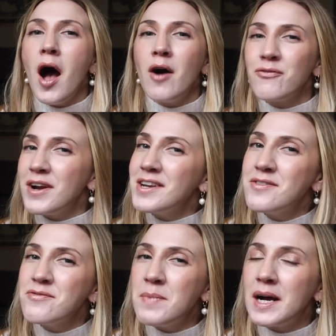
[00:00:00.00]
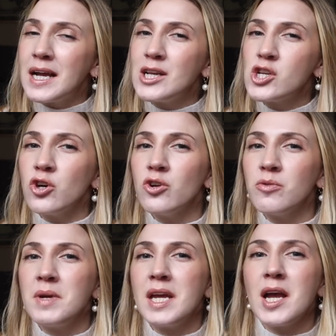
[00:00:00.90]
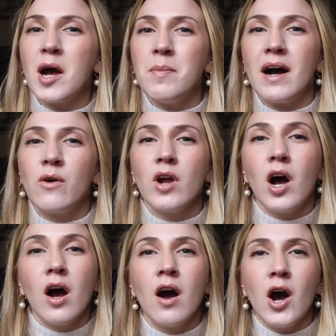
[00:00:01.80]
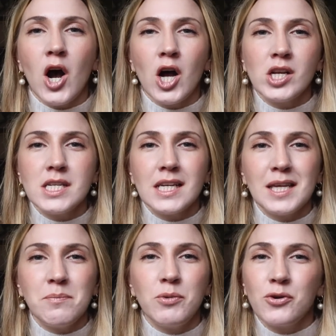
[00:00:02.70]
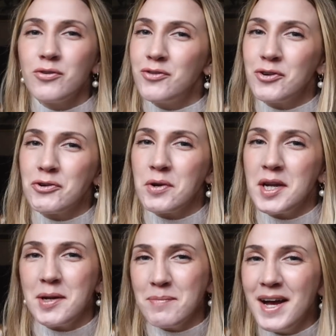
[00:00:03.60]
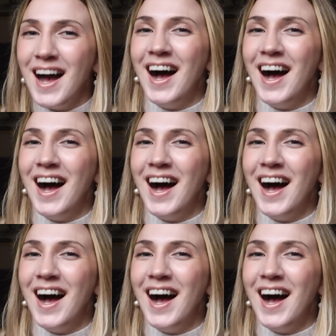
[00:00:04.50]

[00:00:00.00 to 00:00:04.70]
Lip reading: a friend of mine told me about Hauntingly Beautiful cream.